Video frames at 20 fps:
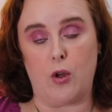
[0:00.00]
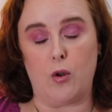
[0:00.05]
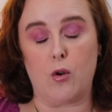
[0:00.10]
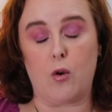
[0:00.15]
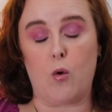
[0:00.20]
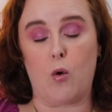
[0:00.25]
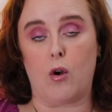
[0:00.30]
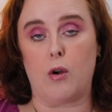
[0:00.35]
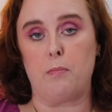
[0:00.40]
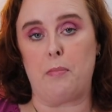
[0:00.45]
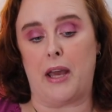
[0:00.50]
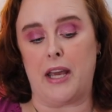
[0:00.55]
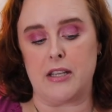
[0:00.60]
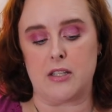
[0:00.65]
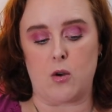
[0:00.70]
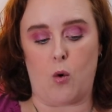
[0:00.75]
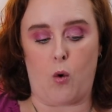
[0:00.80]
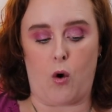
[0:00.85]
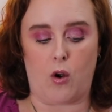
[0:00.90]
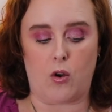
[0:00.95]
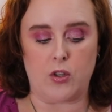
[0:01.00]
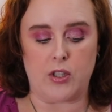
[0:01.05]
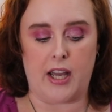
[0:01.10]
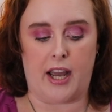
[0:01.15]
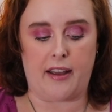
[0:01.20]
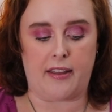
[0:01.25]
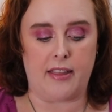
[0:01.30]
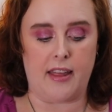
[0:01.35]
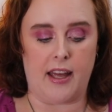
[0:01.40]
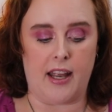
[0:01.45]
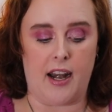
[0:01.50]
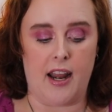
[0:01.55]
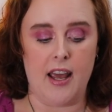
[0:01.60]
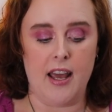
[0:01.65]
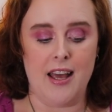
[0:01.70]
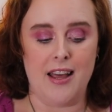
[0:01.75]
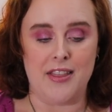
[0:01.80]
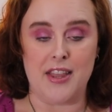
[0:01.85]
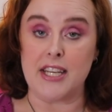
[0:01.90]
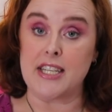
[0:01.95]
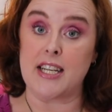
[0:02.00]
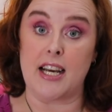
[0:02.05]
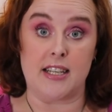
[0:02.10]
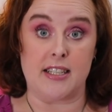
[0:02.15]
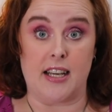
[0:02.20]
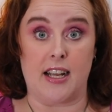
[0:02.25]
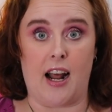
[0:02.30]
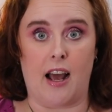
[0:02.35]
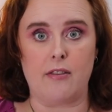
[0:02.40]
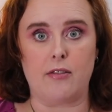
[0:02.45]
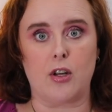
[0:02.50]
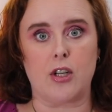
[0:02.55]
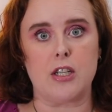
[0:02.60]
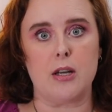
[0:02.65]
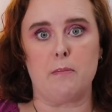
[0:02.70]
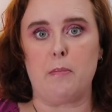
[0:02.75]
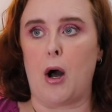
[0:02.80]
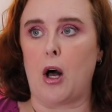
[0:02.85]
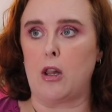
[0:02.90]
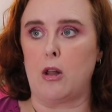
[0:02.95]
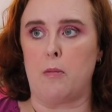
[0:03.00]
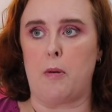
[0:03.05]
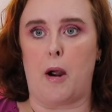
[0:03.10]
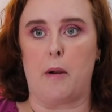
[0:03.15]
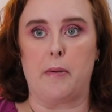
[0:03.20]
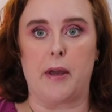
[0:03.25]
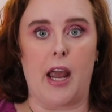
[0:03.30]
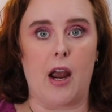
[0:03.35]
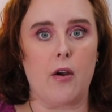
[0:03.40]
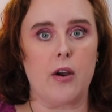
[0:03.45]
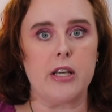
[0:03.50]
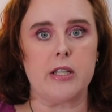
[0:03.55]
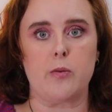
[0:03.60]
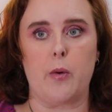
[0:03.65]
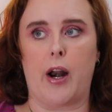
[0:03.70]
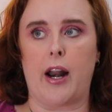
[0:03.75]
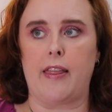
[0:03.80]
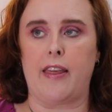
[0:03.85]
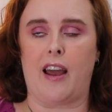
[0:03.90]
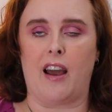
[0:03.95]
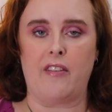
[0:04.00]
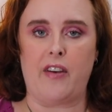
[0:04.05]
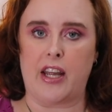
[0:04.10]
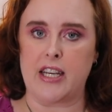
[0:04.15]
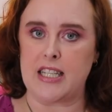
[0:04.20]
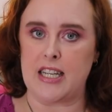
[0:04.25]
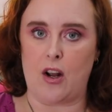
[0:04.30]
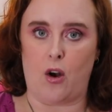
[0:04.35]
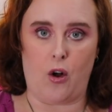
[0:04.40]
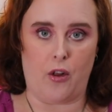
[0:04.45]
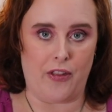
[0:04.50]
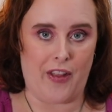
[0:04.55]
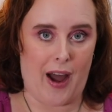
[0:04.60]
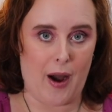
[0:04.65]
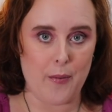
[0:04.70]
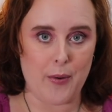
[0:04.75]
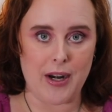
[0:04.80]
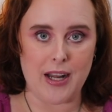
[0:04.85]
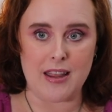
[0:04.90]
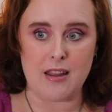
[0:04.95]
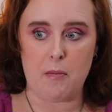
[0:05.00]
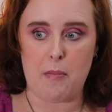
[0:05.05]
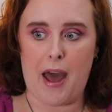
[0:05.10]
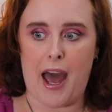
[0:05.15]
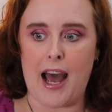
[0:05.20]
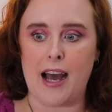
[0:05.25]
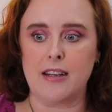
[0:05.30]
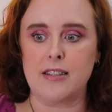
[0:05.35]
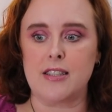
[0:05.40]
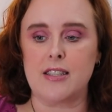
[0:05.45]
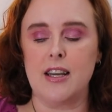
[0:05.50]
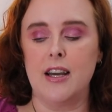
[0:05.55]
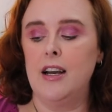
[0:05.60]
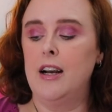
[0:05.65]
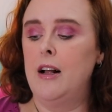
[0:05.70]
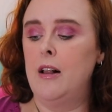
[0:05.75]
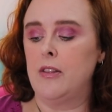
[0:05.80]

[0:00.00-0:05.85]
unicorn-based Oracle deck that that does it. I've looked at Paolo Barbieri's one. I think I've anti-hauled that one in the past.